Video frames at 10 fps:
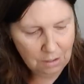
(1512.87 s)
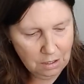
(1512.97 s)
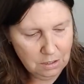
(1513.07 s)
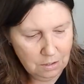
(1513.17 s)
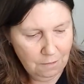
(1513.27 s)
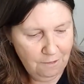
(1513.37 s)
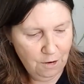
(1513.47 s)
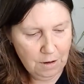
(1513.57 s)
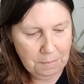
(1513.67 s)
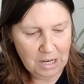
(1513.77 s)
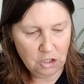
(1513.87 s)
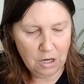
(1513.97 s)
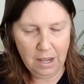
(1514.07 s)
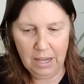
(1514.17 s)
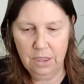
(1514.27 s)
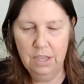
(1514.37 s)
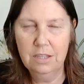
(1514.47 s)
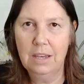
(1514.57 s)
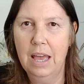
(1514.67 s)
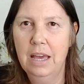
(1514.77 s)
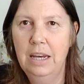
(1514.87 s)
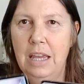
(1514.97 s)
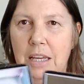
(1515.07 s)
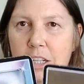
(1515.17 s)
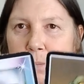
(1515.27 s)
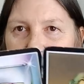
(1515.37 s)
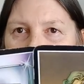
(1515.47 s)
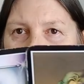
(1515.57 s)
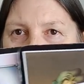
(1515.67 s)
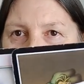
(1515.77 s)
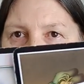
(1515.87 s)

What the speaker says: is very much like this card here to me.